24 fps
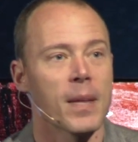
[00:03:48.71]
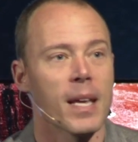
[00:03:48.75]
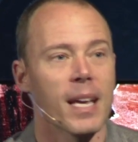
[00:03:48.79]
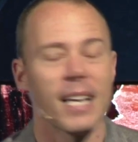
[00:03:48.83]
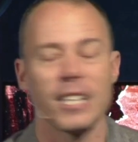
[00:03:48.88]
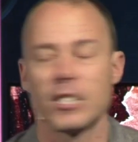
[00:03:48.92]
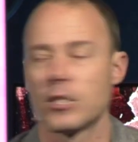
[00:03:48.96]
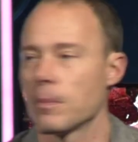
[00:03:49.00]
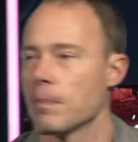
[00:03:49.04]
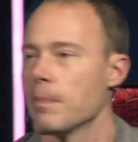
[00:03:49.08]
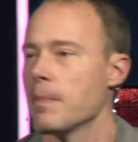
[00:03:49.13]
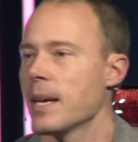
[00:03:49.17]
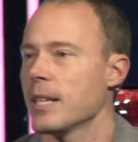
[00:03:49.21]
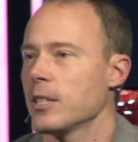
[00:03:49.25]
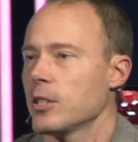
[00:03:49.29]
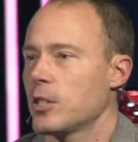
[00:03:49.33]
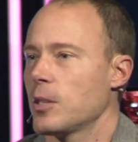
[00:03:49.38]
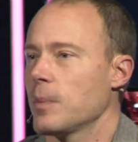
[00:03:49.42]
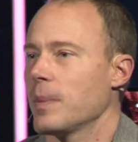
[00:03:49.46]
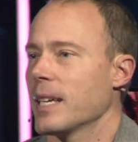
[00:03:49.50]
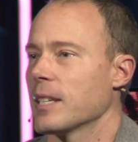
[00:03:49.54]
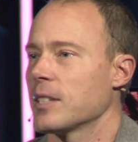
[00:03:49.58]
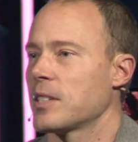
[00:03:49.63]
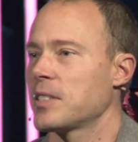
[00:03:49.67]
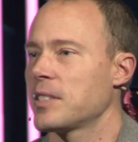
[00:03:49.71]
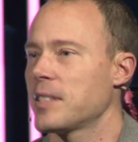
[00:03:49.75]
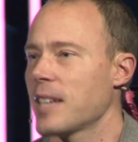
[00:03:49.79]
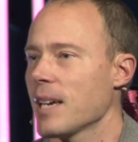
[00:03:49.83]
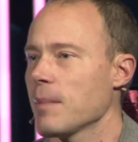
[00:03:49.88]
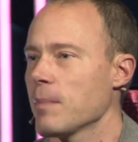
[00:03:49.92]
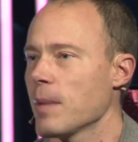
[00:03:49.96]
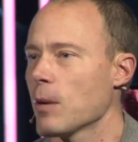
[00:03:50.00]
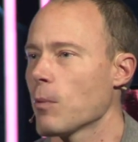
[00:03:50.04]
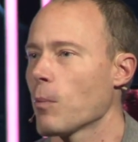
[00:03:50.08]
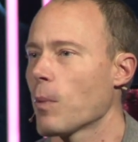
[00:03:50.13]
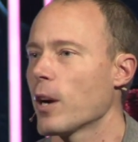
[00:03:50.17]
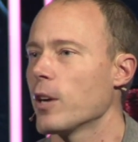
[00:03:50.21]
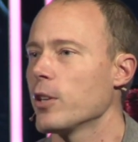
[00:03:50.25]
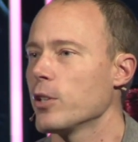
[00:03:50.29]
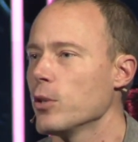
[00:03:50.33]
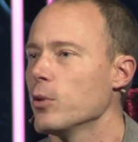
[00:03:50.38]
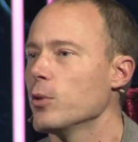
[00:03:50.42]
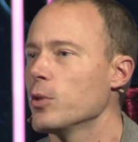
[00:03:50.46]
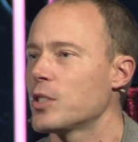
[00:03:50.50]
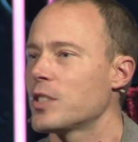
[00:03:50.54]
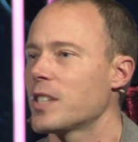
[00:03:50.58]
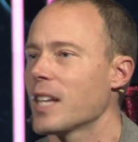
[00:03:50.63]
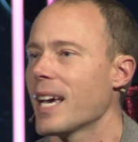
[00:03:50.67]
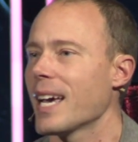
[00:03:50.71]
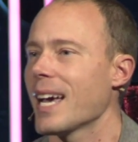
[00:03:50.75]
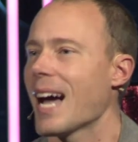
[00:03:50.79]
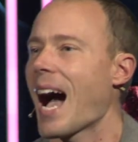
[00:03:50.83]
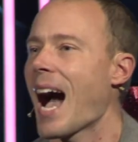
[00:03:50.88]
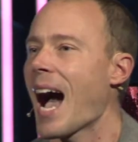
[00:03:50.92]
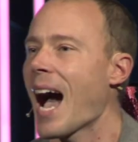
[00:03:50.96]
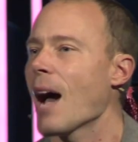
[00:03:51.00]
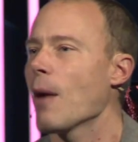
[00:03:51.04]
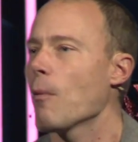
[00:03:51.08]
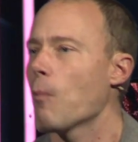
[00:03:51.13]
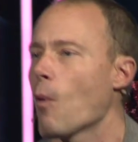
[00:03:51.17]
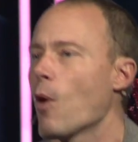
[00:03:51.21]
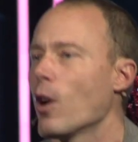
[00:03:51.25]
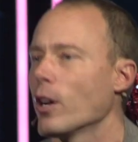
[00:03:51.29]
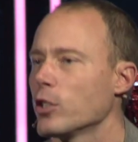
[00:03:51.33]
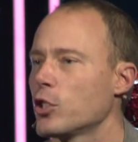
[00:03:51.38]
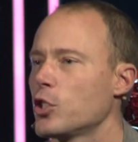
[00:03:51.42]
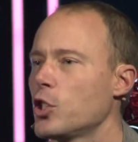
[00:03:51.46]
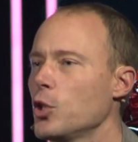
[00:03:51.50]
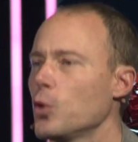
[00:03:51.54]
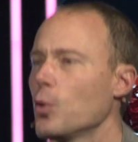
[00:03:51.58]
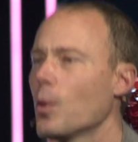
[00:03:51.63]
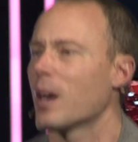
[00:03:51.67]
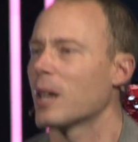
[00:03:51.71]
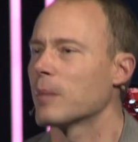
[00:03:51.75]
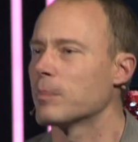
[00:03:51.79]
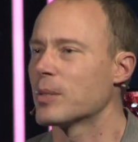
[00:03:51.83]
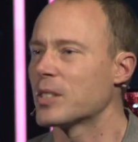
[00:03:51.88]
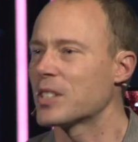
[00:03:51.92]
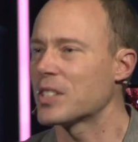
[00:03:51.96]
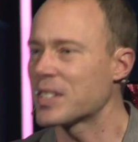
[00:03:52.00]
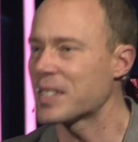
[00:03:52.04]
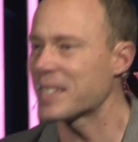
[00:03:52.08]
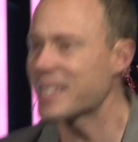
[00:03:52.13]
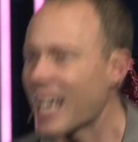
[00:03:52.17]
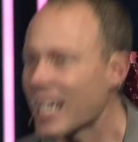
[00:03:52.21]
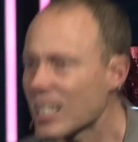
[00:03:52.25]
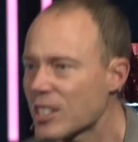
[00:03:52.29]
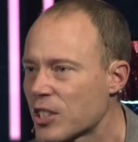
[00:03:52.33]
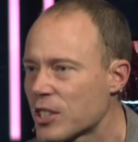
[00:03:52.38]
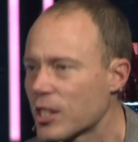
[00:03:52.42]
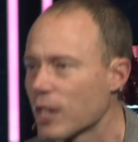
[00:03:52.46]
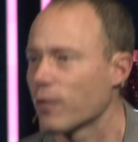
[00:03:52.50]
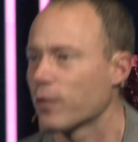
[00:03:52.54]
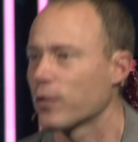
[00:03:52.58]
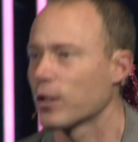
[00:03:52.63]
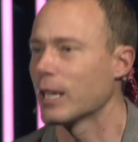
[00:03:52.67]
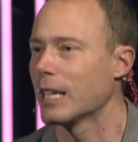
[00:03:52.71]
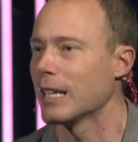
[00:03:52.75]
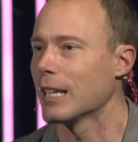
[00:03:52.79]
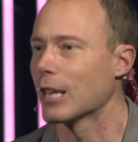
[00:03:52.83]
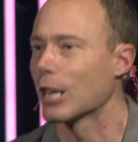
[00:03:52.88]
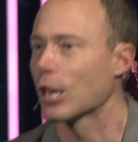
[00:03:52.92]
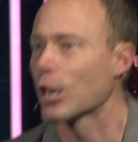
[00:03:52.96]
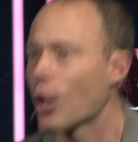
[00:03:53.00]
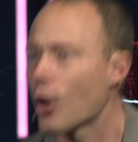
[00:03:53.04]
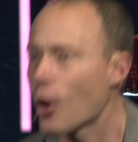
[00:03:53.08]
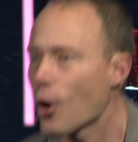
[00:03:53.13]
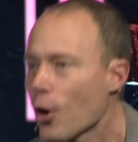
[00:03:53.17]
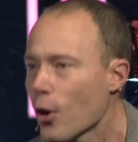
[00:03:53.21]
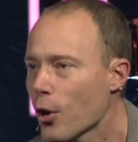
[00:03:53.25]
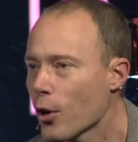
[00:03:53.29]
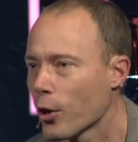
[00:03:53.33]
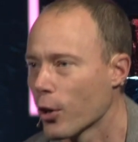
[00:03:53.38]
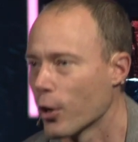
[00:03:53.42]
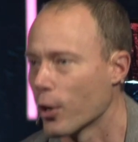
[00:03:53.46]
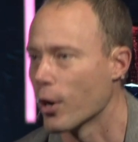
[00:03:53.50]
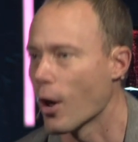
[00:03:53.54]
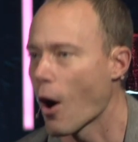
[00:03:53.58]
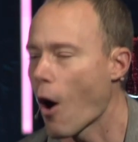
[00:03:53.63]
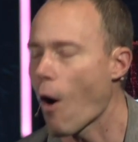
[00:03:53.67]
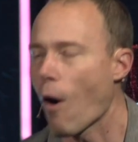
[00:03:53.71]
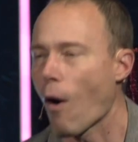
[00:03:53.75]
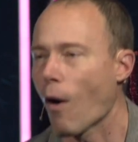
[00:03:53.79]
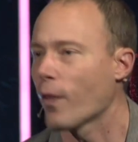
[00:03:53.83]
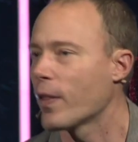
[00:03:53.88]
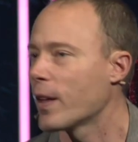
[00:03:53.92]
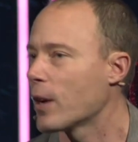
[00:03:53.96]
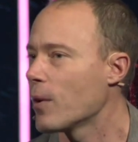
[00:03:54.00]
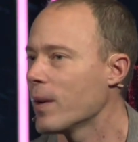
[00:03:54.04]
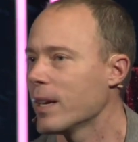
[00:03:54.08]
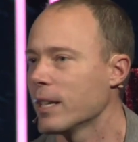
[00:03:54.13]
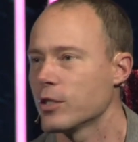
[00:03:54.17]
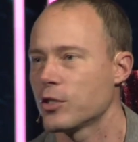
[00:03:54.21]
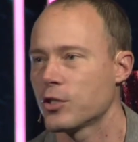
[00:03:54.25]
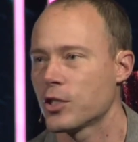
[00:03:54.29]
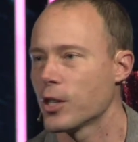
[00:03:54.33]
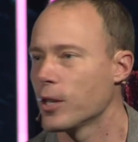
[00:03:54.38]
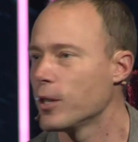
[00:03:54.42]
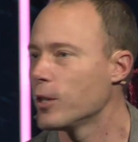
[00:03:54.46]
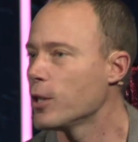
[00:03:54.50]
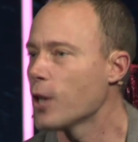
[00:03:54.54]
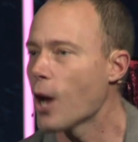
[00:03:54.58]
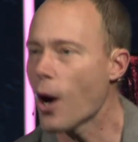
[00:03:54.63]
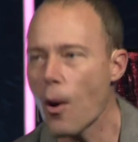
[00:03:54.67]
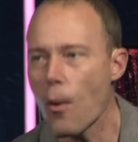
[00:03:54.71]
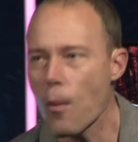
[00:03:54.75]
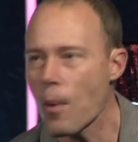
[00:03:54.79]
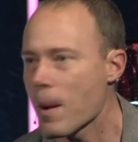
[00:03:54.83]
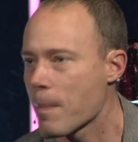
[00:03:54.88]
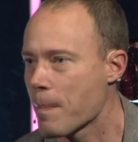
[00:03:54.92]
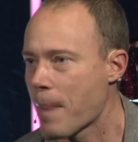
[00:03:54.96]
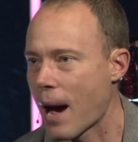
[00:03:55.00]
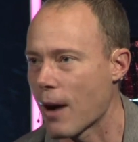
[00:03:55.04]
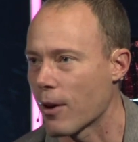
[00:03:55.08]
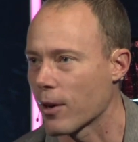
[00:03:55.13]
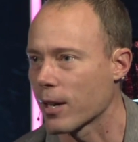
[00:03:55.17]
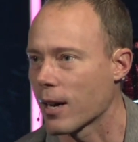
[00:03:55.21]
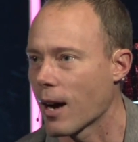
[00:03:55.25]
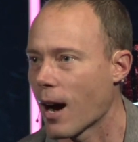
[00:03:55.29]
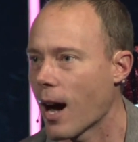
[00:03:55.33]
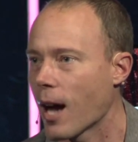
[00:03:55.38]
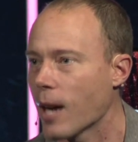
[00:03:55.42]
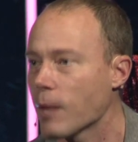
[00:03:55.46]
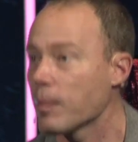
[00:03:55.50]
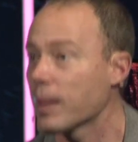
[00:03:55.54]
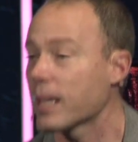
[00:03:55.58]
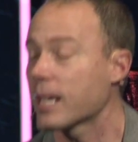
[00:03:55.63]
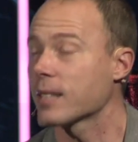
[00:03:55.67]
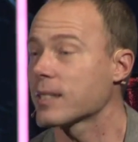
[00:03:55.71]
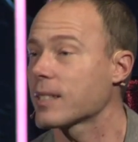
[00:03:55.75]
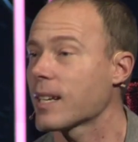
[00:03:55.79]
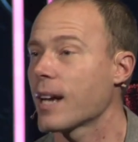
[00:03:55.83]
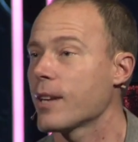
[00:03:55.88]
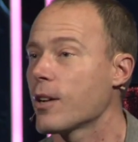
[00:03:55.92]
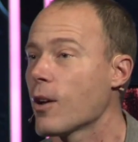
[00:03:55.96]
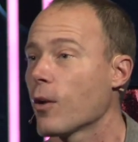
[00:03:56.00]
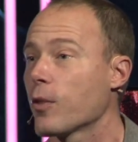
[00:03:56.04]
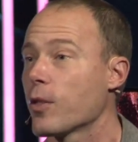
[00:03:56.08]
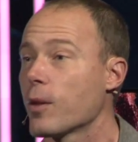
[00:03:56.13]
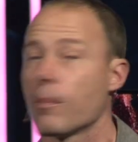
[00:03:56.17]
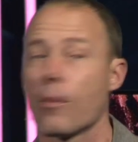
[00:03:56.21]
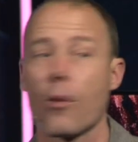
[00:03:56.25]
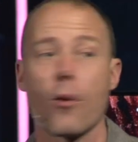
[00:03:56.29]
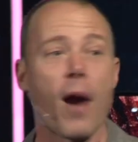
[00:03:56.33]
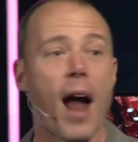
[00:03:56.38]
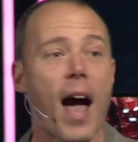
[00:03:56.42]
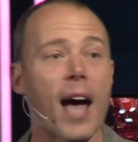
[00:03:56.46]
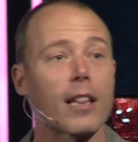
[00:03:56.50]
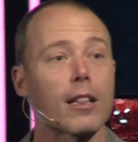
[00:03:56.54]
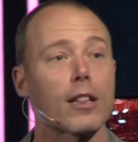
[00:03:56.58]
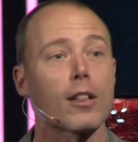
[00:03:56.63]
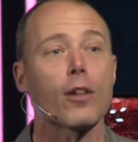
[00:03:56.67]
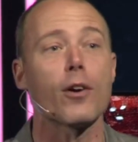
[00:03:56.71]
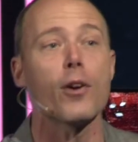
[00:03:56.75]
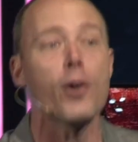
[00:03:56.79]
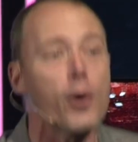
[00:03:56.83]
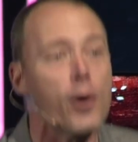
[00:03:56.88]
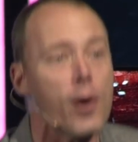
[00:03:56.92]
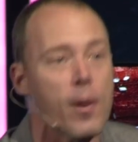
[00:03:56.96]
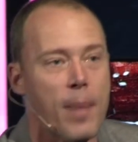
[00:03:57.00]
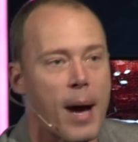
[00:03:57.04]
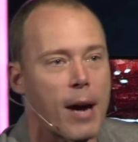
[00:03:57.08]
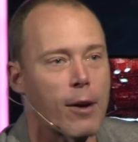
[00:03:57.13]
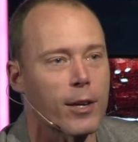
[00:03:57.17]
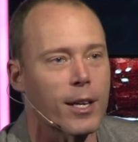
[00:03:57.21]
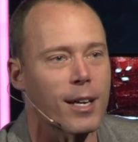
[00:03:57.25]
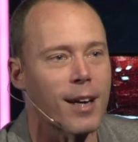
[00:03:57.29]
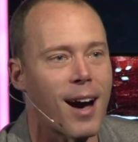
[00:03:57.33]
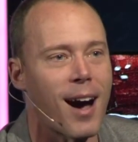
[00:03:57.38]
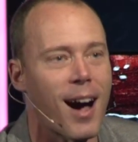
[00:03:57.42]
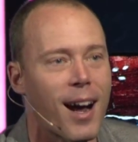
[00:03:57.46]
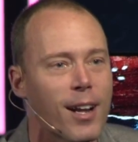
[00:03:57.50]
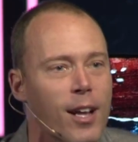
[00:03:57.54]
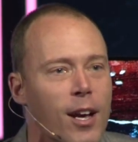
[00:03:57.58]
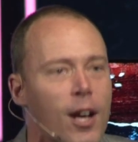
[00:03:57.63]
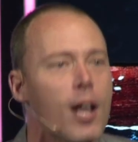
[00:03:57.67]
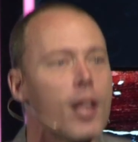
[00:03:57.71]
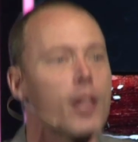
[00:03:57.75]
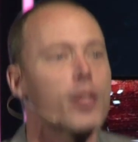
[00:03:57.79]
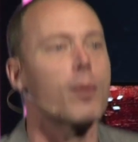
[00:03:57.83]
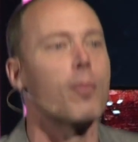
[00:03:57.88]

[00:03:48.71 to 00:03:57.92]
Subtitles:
It's meant to be a statement where you say, I want to obsessively learn all there is to know about God, because I know the more I learn about God,